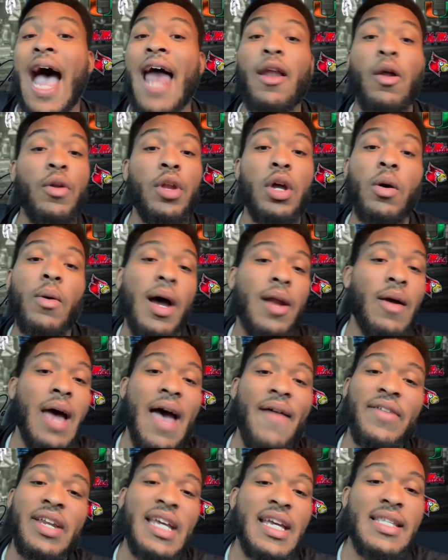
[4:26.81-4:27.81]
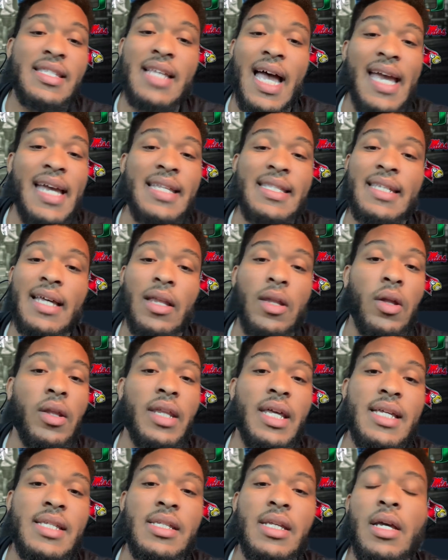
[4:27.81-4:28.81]
I don't know. I don't have any inside intel
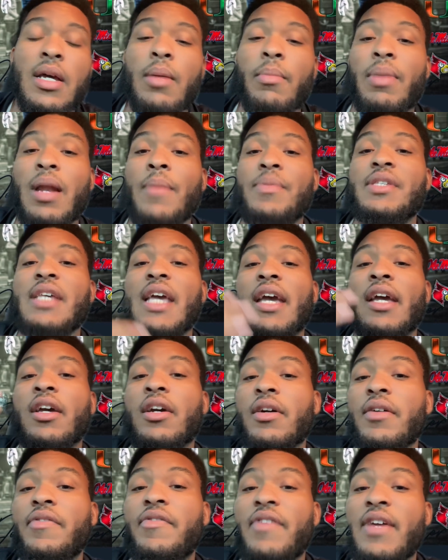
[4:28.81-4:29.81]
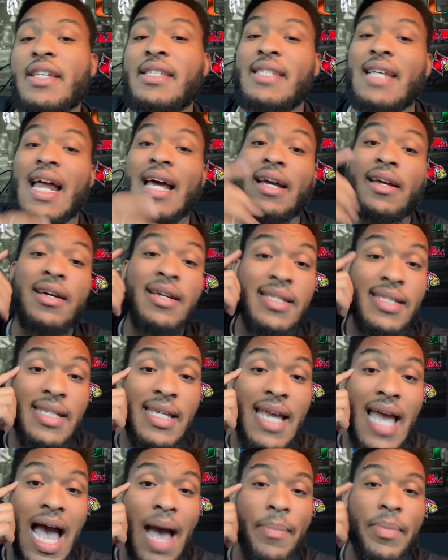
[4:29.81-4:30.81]
on this. But I'm saying good fits that I could
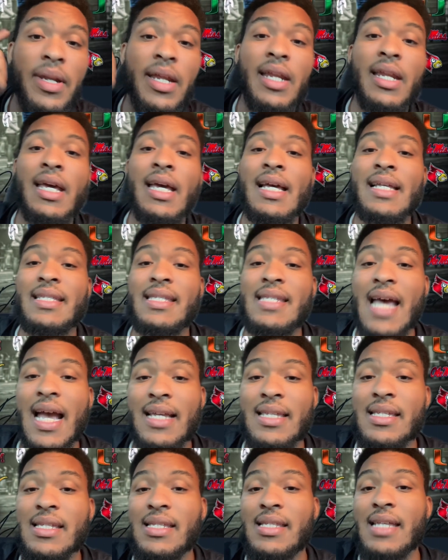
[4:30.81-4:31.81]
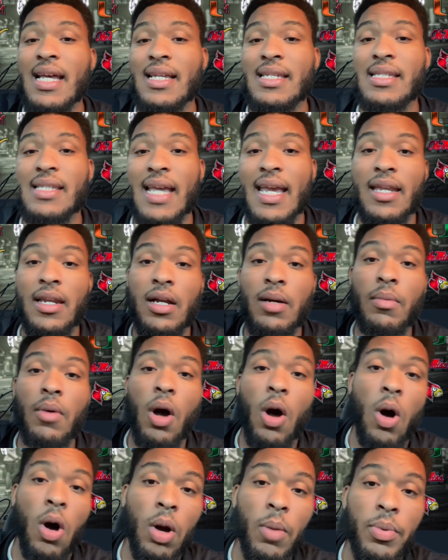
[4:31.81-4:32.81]
see happening. Texas, Texas A&M,
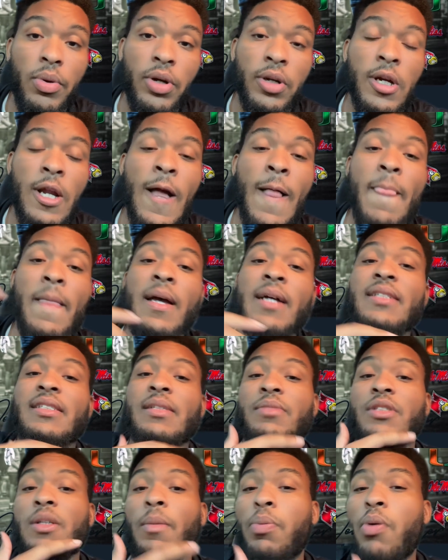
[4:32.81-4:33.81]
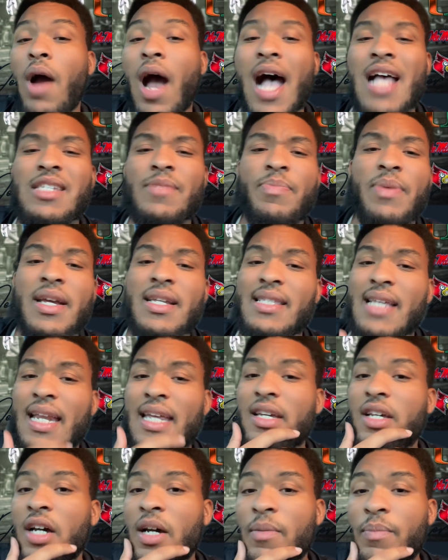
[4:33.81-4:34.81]
Auburn. Some surprise picks that
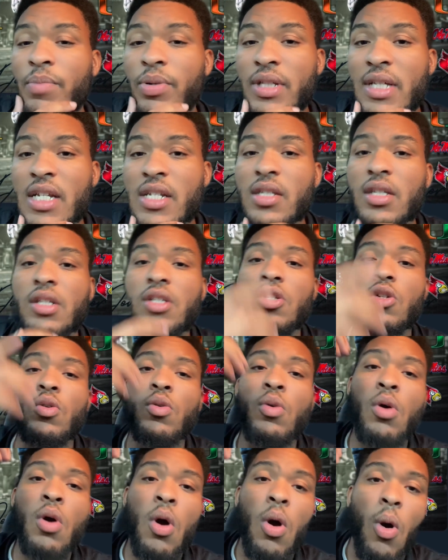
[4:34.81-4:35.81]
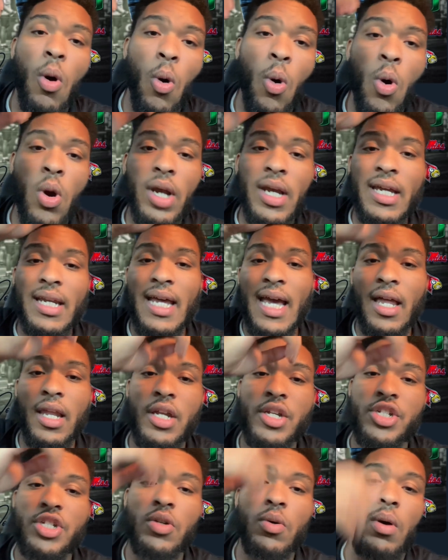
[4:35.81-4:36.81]
he could potentially do. Oregon,
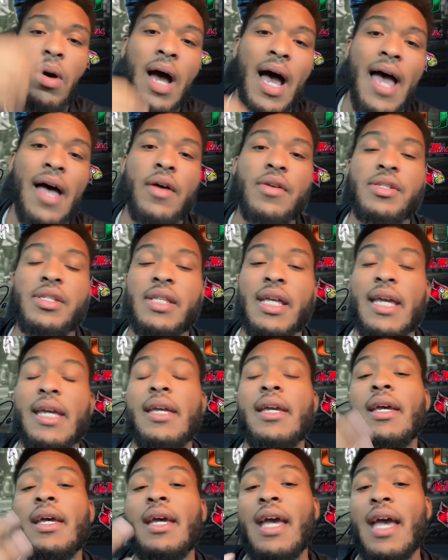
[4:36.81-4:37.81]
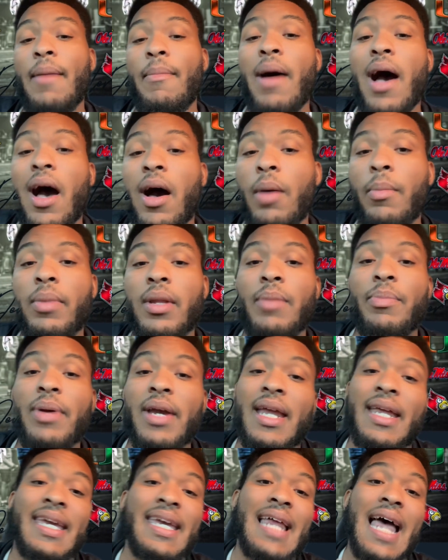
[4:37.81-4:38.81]
LSU, Ohio State. In my humble
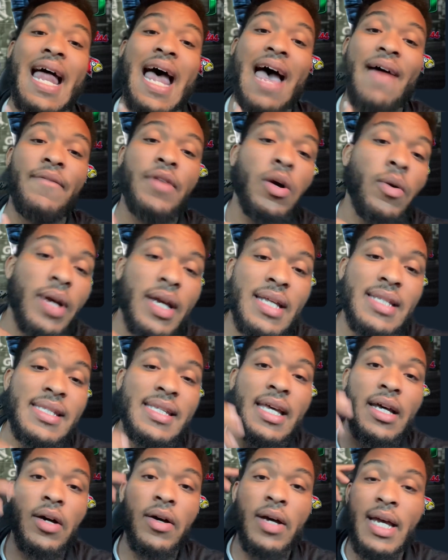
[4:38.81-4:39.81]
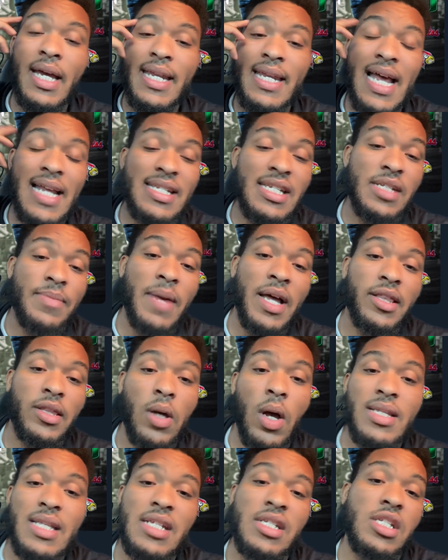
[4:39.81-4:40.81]
opinion. Again, I have no intel. That's just my
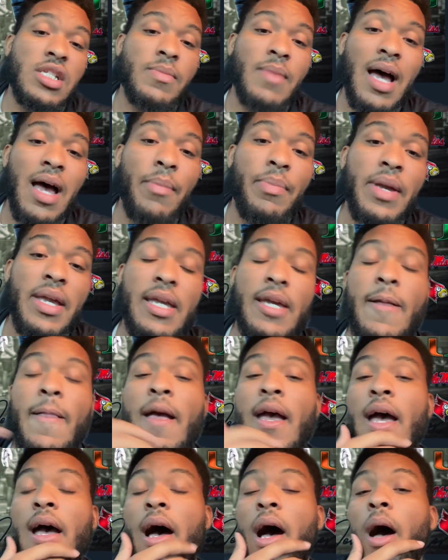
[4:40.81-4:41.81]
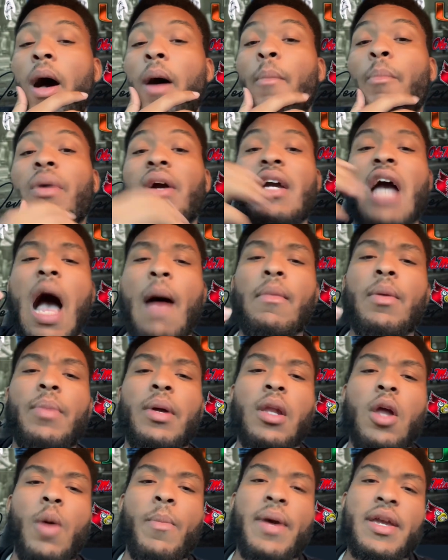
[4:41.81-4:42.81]
thoughts. That's just my opinion. But comment
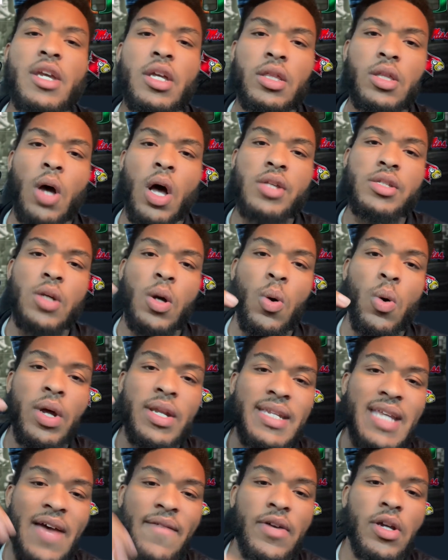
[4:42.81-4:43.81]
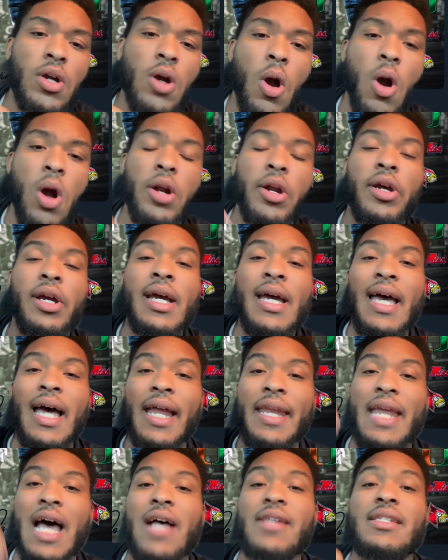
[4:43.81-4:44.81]
below, man, your thoughts on Devin Carter
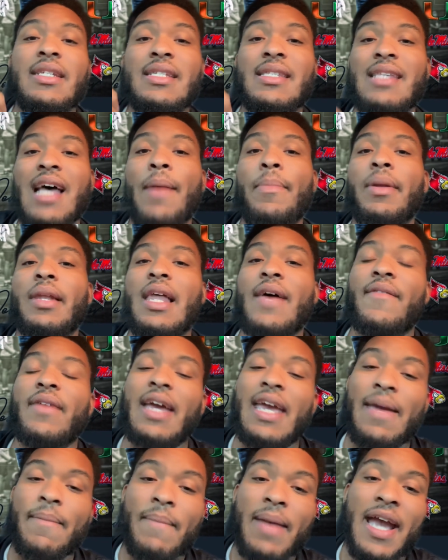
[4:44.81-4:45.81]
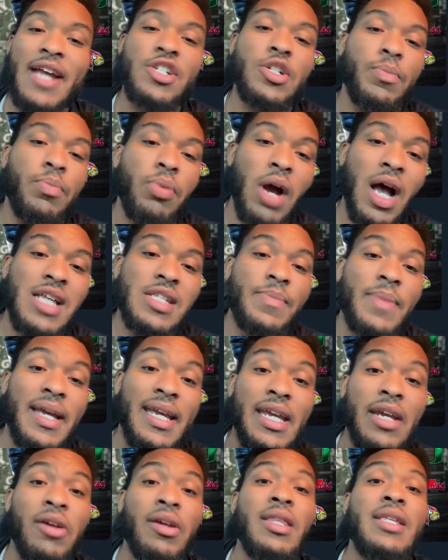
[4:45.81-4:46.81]
announcing his top 11, a major
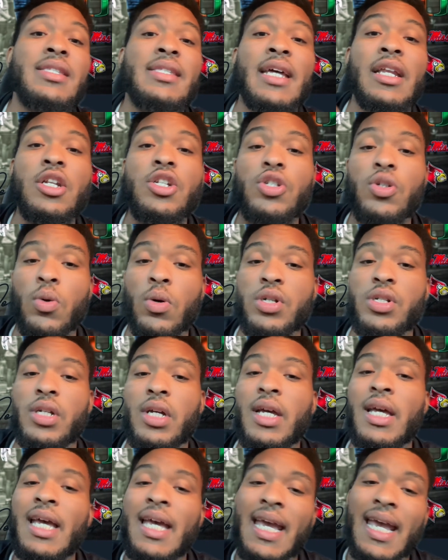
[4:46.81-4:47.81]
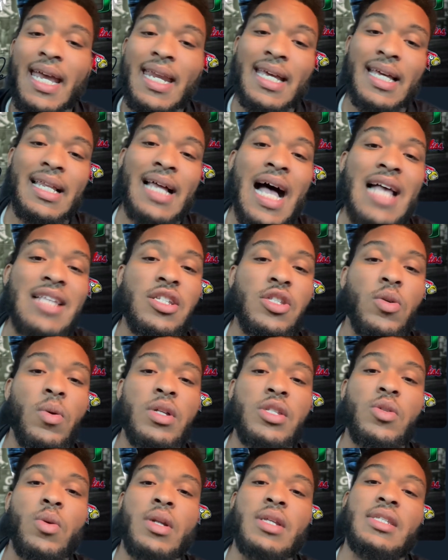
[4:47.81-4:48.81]
prospect here in the state of Georgia in the class of
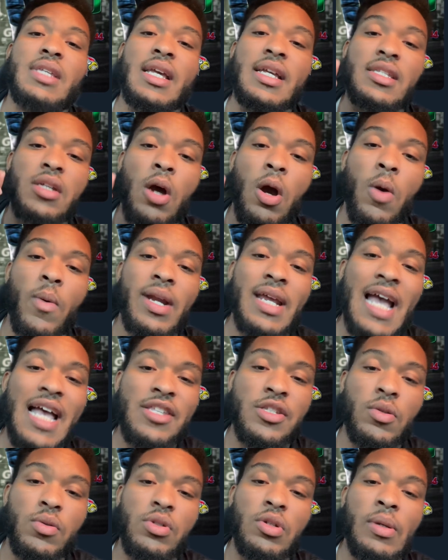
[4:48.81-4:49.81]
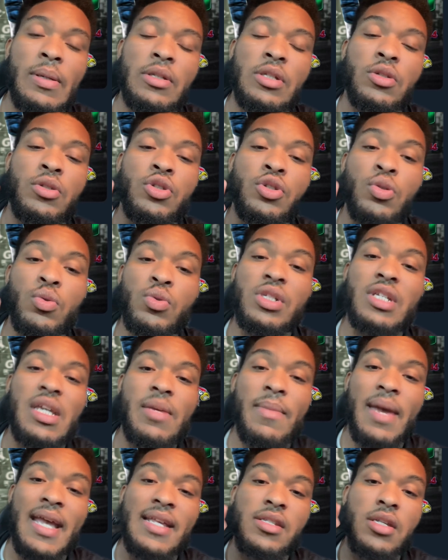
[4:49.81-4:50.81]
2026. Already has two
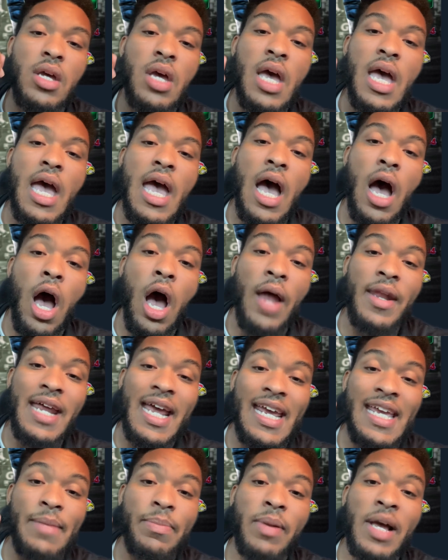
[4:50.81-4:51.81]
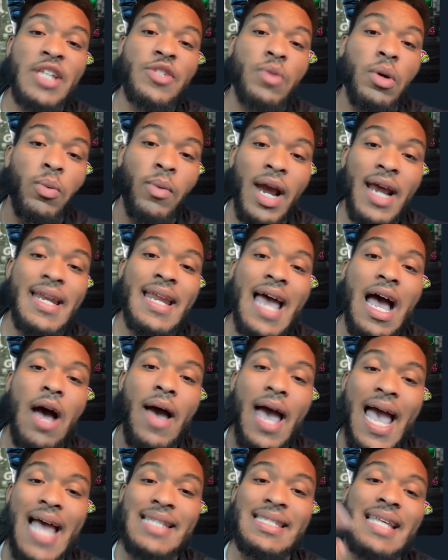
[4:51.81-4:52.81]
teammates that he plays with right
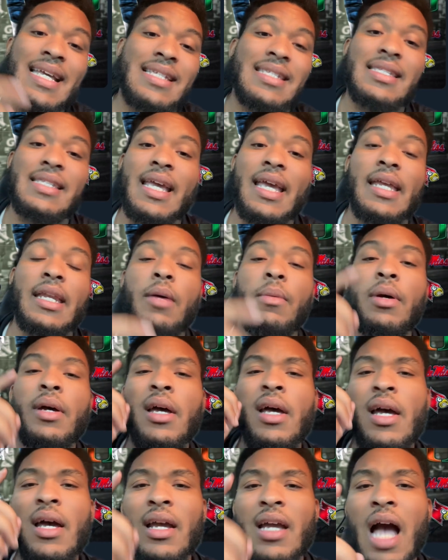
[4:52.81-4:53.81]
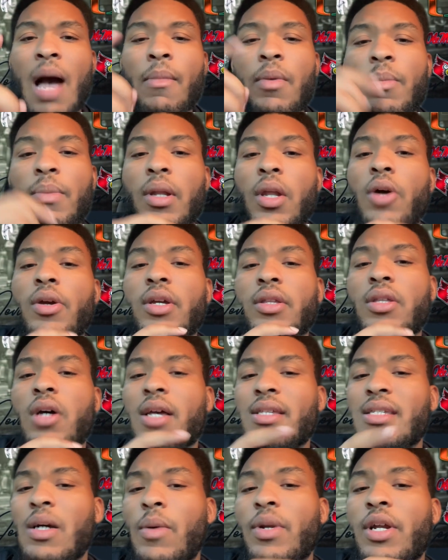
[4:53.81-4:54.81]
now at Texas A&M. Comment below your
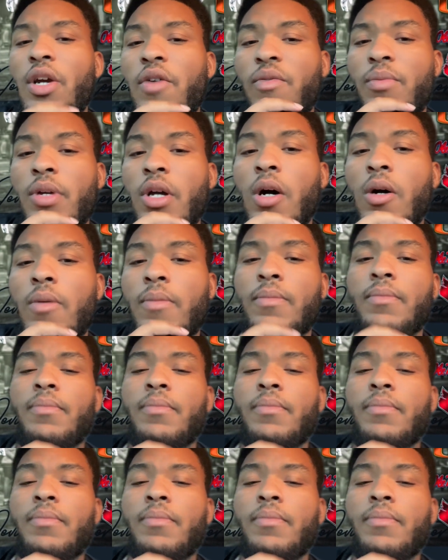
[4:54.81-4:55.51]
thoughts. I want to hear from y'all.